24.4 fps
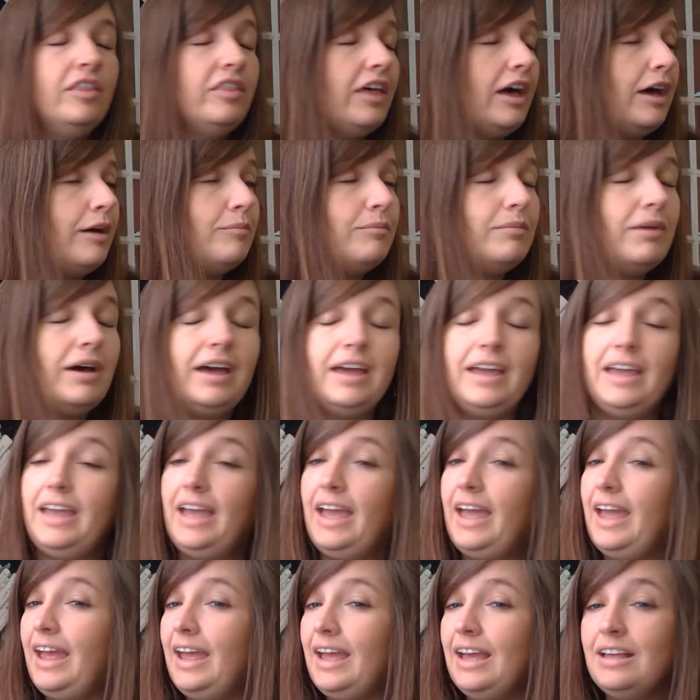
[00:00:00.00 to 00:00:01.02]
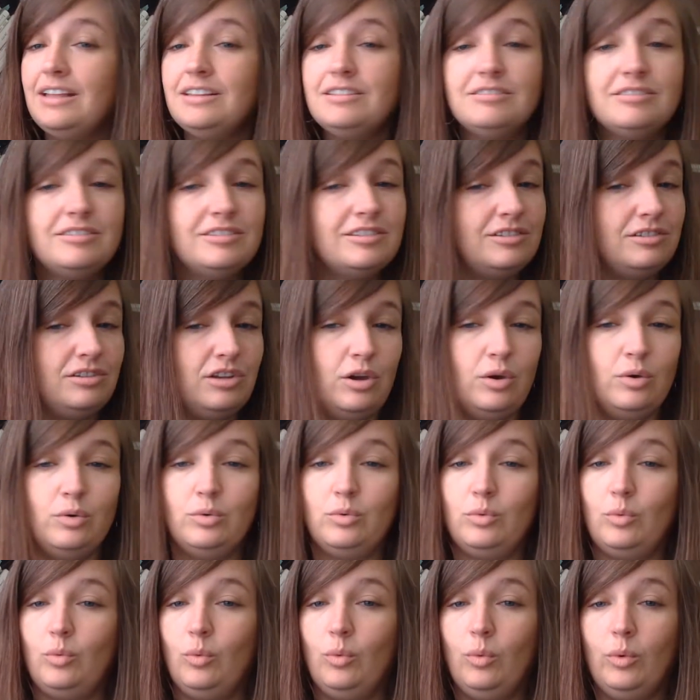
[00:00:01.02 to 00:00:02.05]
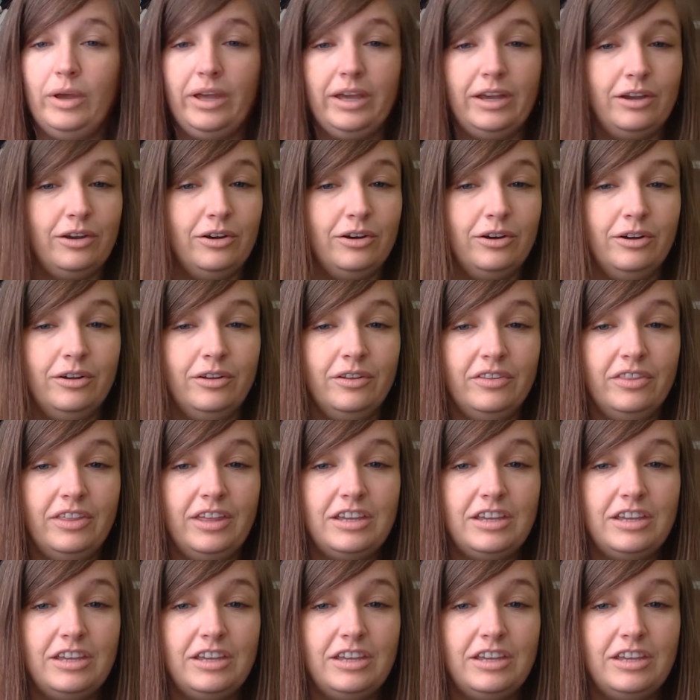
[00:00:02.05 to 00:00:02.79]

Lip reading: that my hands don't wiggle.